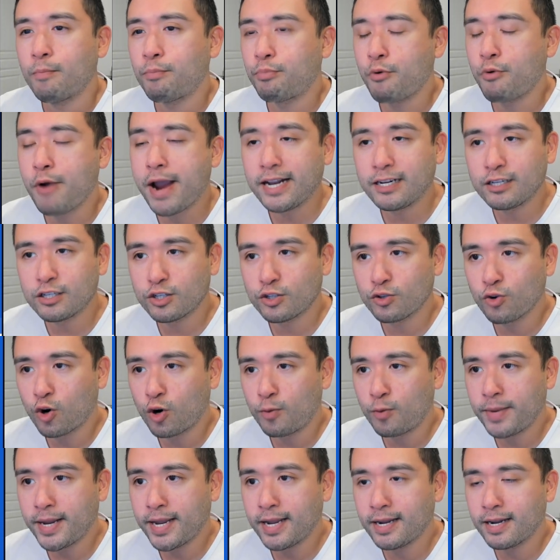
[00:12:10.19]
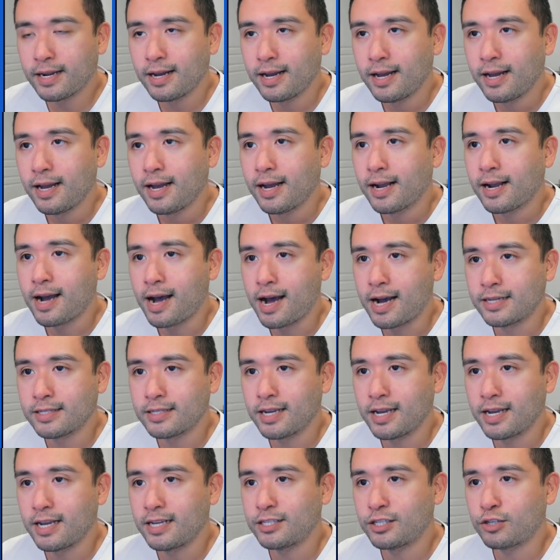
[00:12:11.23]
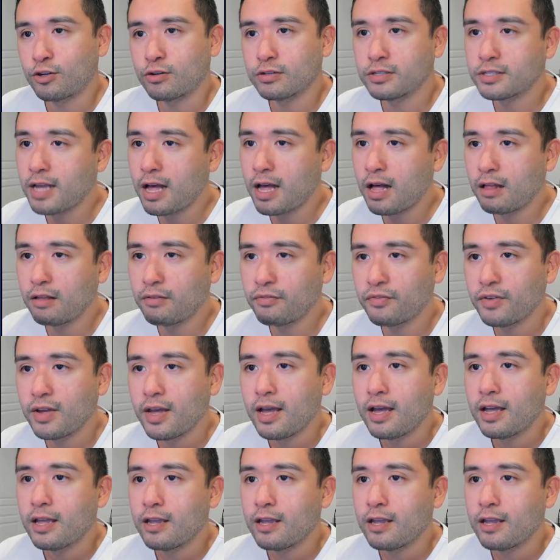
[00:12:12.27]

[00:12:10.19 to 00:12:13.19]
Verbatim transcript: brainstorming content yourself.